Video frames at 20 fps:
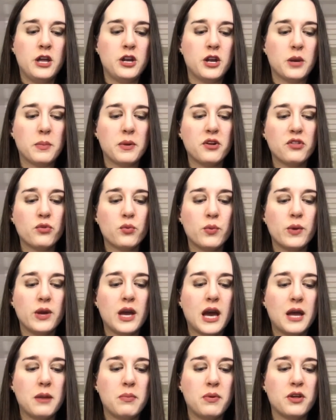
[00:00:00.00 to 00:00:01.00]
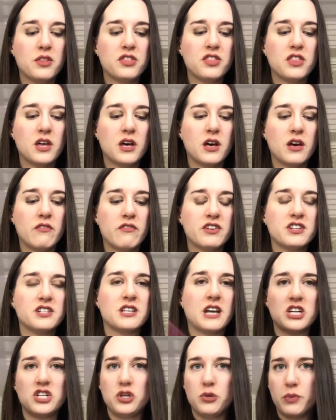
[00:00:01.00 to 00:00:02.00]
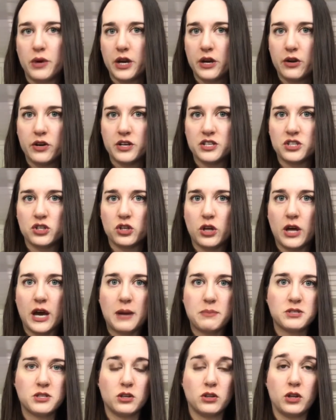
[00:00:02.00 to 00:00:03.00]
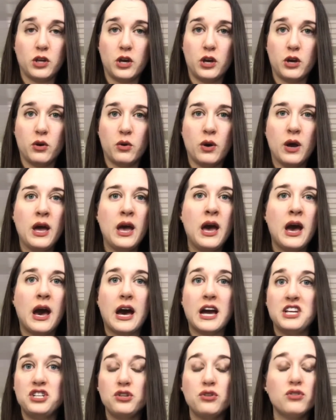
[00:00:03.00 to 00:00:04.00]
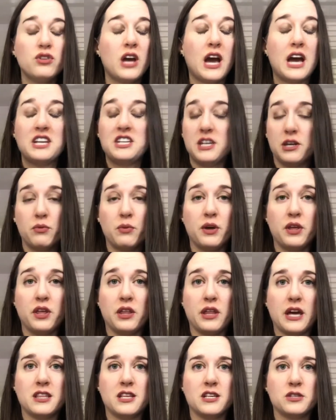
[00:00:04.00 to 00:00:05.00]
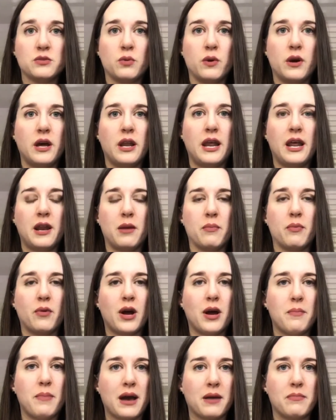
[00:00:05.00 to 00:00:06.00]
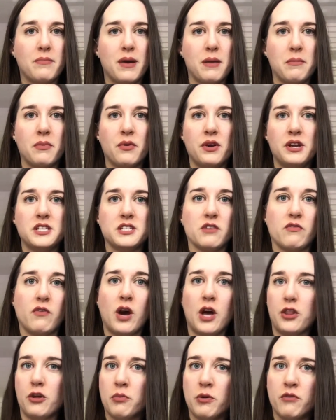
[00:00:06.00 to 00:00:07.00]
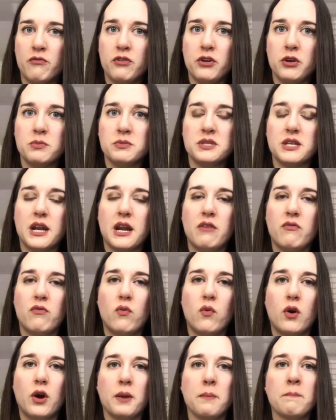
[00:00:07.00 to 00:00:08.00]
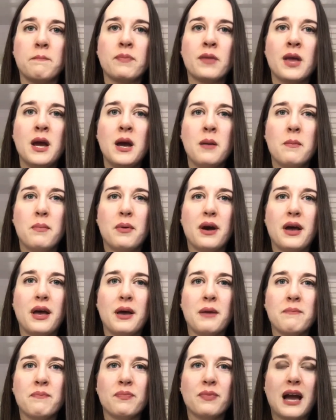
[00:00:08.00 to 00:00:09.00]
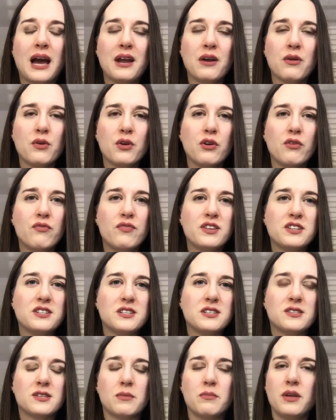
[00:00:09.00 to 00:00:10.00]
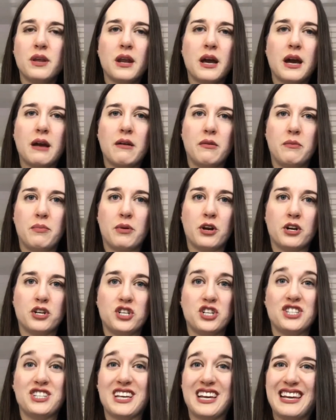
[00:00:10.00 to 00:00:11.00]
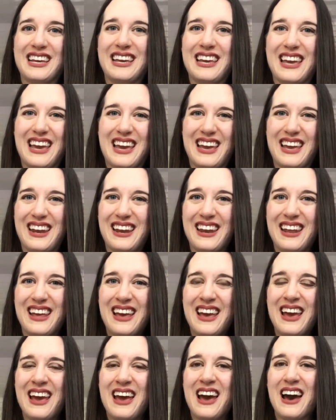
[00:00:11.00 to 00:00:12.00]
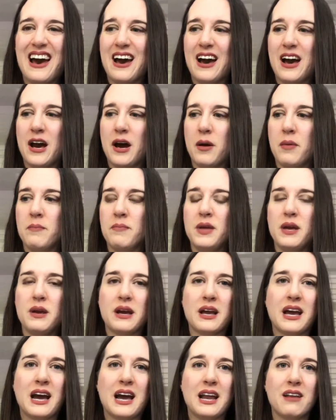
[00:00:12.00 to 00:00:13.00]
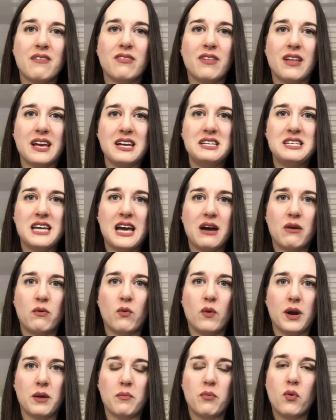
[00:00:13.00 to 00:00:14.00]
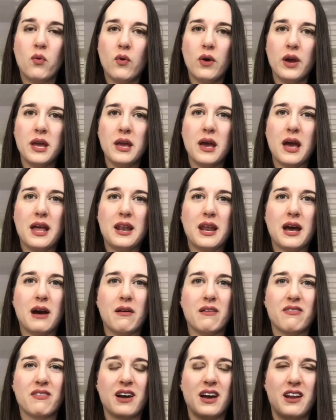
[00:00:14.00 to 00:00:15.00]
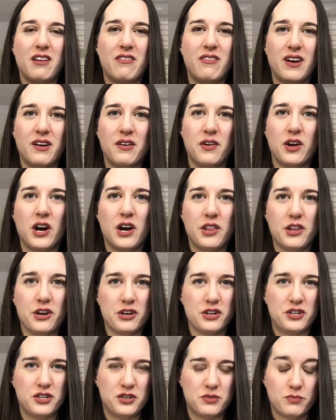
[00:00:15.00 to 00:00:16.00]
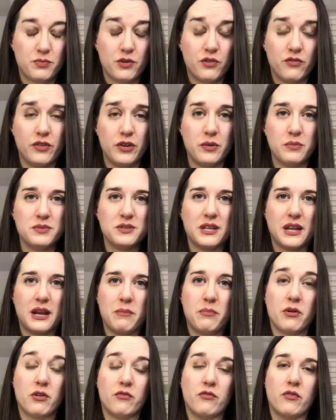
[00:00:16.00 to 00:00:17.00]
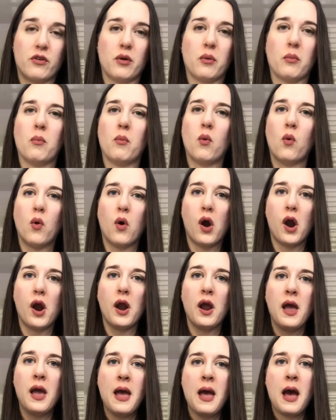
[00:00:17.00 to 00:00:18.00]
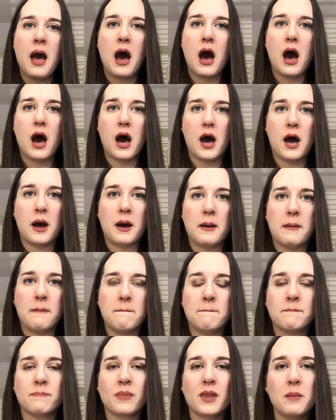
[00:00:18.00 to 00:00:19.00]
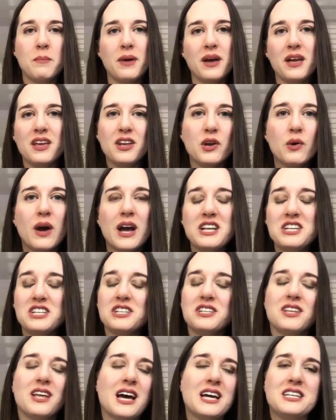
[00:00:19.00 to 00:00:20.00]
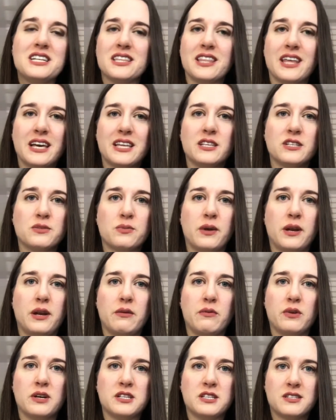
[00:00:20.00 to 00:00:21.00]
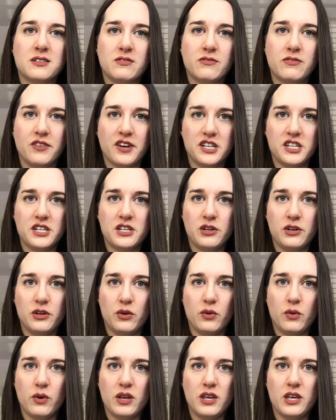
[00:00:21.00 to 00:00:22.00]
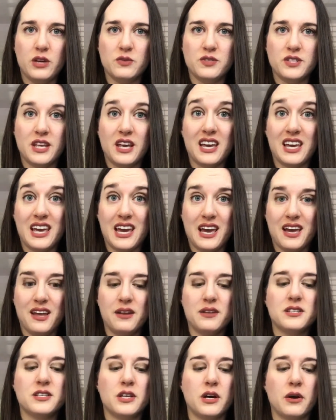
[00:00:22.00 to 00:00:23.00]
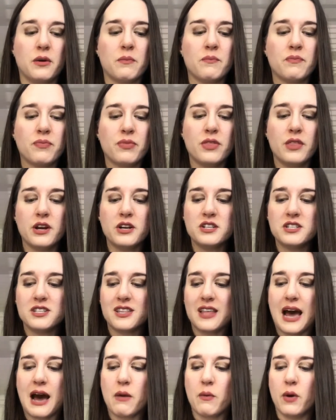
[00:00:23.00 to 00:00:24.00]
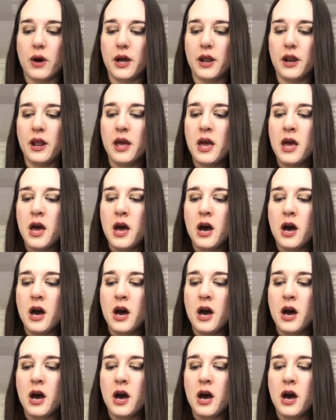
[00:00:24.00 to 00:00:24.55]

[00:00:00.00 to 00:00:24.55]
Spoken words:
Number 3, I'd put the Versace Bright Crystal Absolu. I did really like this one, and it brought back memories of other perfumes that I've worn, but I don't know if this is something I would purchase again. It kind of liked it at one point, and now I've kind of found other perfumes that I prefer more. But you know, I did like this one. It was fun to use it again. So there's that one.